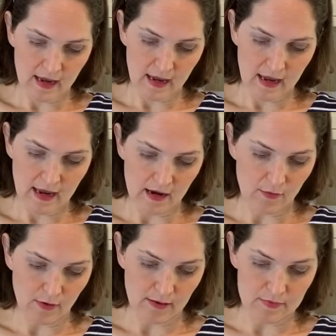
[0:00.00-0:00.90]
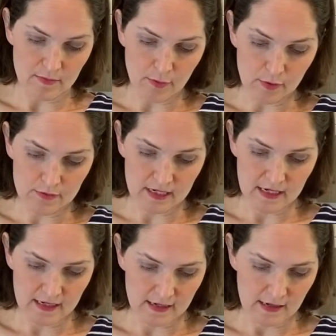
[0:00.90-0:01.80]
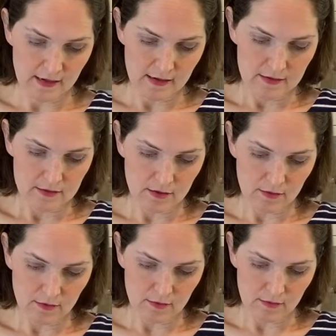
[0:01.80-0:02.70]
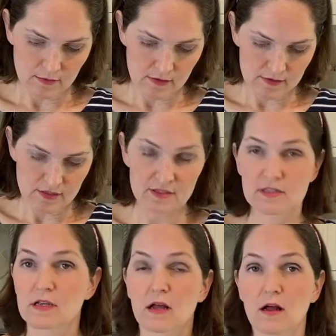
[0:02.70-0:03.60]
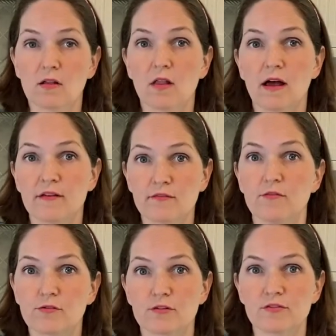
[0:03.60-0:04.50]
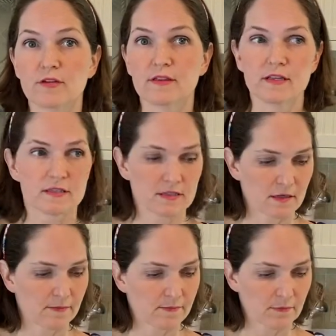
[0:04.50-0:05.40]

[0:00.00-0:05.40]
8 grams of protein. So it's just a lot of nutrition in this.